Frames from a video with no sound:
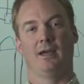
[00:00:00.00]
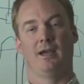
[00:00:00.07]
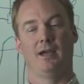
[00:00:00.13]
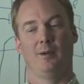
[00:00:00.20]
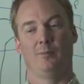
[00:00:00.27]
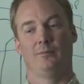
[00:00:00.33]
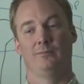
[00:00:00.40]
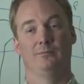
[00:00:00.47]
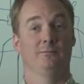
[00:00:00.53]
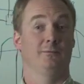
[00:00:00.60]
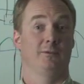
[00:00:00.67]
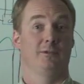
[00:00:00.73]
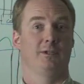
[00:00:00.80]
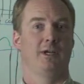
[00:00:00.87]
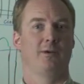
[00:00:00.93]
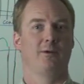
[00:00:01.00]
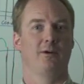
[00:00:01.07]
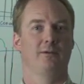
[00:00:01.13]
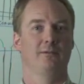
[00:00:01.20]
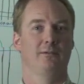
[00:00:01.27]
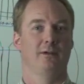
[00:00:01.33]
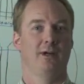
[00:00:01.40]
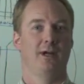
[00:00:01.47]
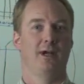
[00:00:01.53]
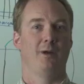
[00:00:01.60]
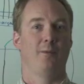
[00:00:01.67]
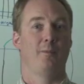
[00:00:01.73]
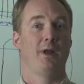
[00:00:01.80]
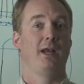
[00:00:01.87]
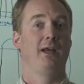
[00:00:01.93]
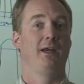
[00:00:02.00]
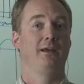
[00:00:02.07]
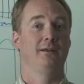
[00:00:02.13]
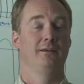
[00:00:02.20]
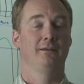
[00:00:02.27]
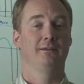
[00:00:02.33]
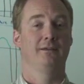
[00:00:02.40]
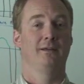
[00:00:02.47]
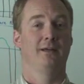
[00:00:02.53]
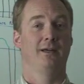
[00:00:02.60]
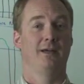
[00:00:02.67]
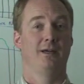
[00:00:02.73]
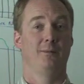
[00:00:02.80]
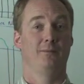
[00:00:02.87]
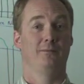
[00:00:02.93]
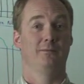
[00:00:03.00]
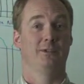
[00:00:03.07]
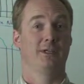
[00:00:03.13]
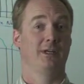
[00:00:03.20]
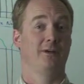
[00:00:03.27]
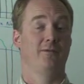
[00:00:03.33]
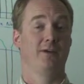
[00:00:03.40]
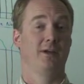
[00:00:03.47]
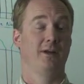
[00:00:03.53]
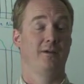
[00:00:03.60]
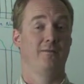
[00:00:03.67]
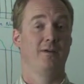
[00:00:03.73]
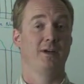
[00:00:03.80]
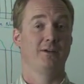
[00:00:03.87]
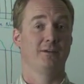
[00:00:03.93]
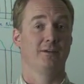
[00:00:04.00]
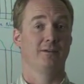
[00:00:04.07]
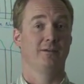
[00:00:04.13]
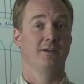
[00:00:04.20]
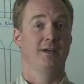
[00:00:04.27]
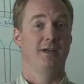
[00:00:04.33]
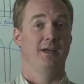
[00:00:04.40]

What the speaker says: Like many significant inventions,